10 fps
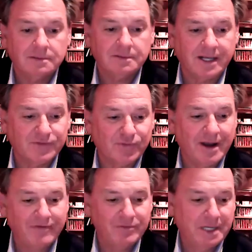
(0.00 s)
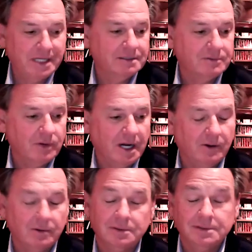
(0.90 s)
Thanks for having me. Wow.
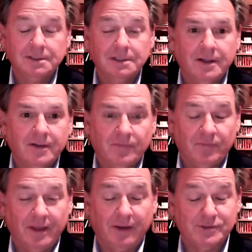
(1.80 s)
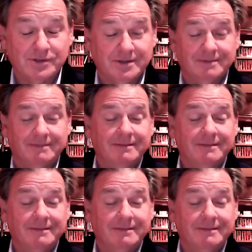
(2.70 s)
That was a